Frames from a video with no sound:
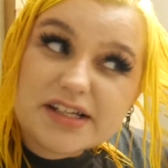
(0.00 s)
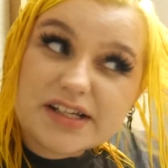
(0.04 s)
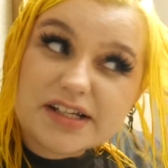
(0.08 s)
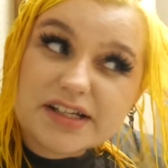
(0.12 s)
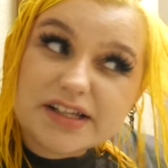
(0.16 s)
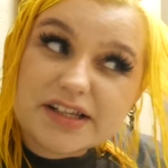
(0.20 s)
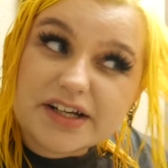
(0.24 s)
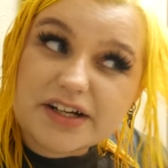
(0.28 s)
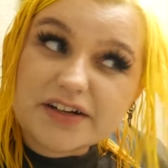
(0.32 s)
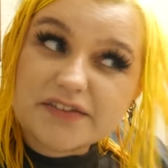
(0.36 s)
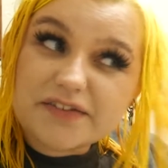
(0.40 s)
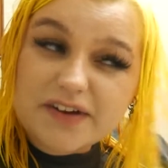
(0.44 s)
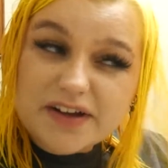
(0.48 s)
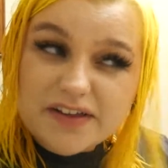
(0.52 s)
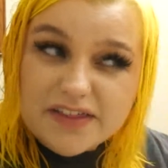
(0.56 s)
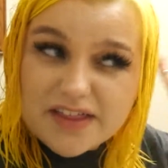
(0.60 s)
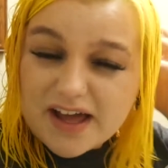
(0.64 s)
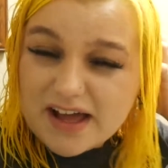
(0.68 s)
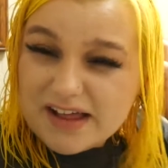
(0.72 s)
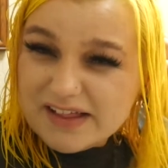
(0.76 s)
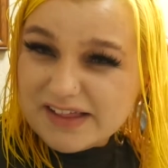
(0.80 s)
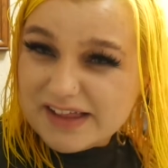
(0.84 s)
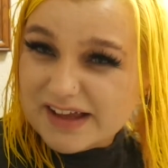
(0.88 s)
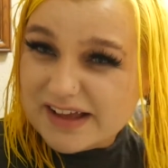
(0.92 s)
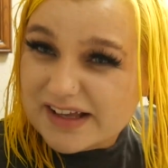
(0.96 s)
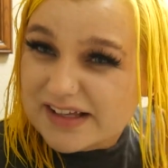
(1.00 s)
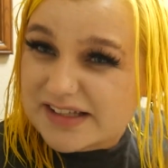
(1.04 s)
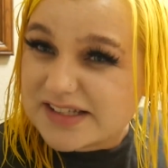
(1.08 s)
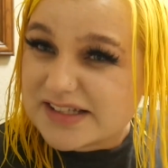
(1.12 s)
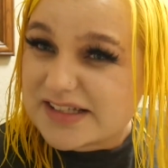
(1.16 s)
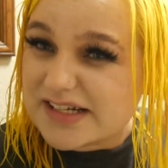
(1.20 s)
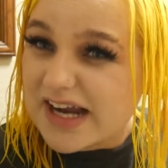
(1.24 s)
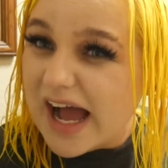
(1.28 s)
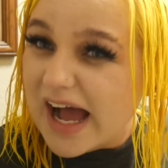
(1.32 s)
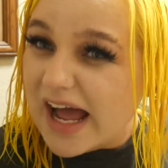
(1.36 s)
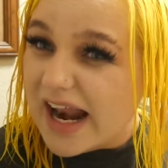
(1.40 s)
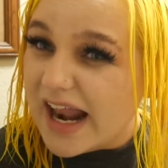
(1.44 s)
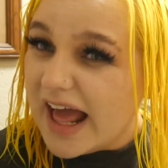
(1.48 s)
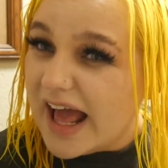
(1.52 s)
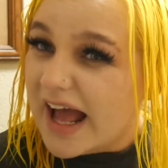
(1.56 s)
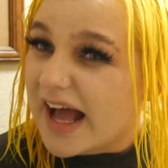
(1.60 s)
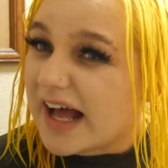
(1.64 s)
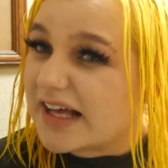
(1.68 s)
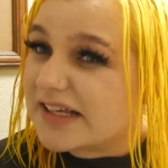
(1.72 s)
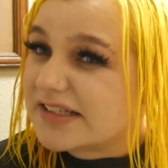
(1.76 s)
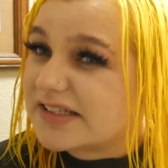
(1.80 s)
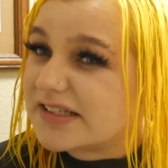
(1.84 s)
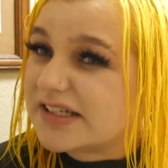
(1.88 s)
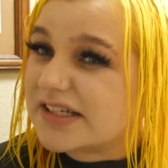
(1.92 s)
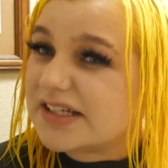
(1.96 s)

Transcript: to clarify that like it's not as